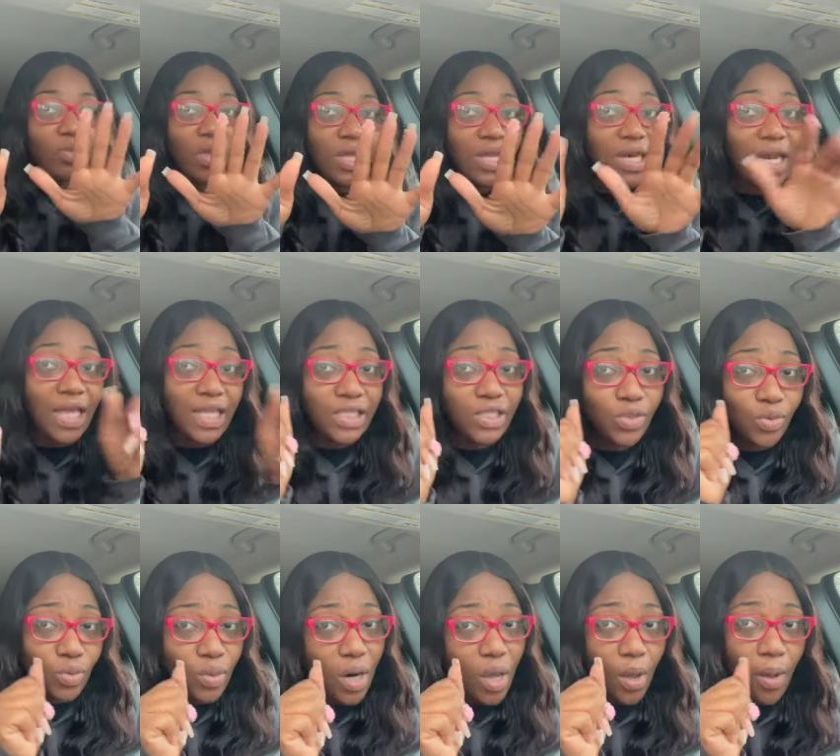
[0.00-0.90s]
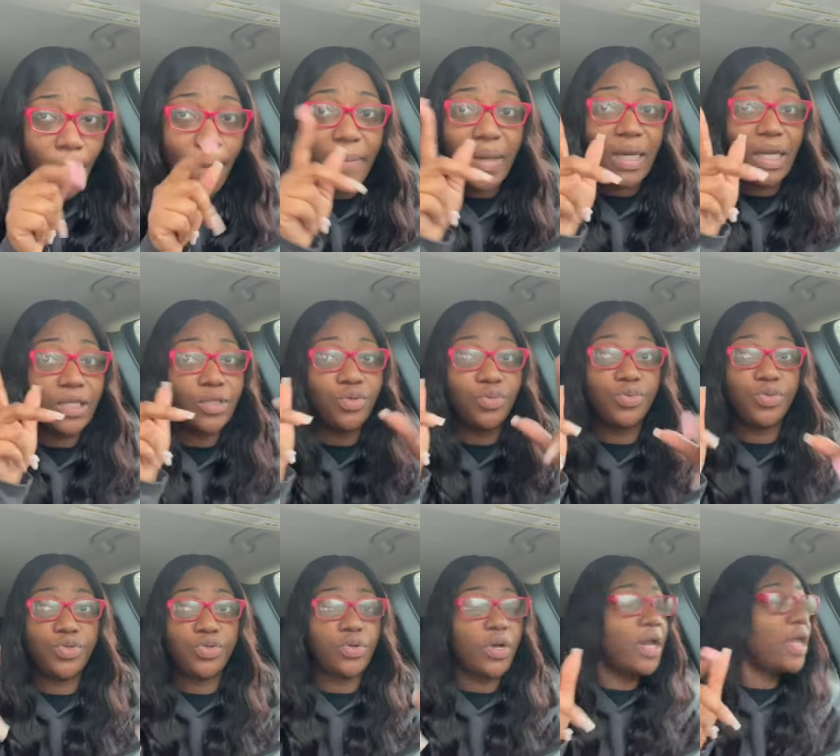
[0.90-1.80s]
Not too long, but not too
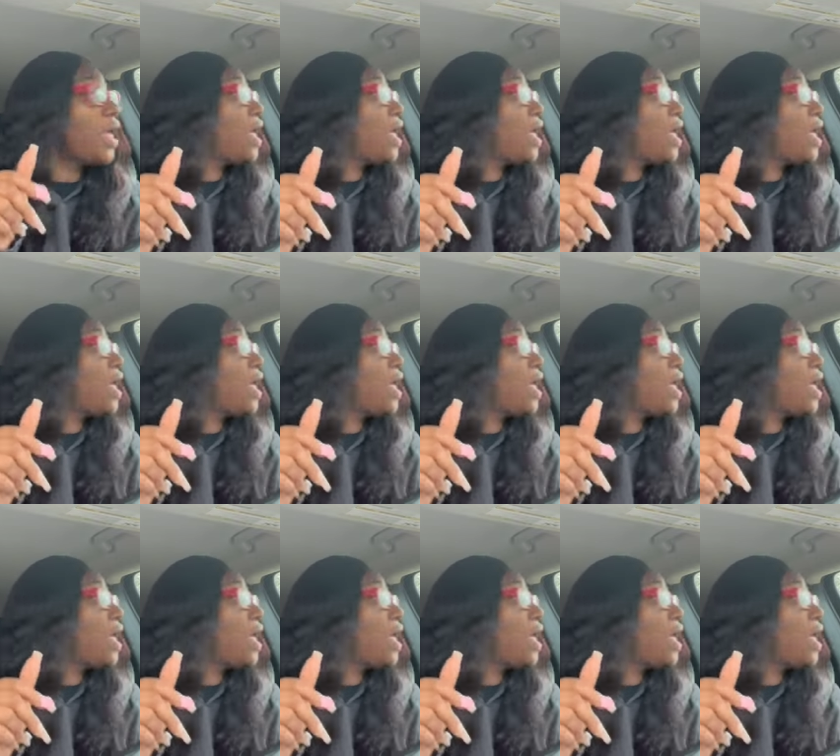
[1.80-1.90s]
short.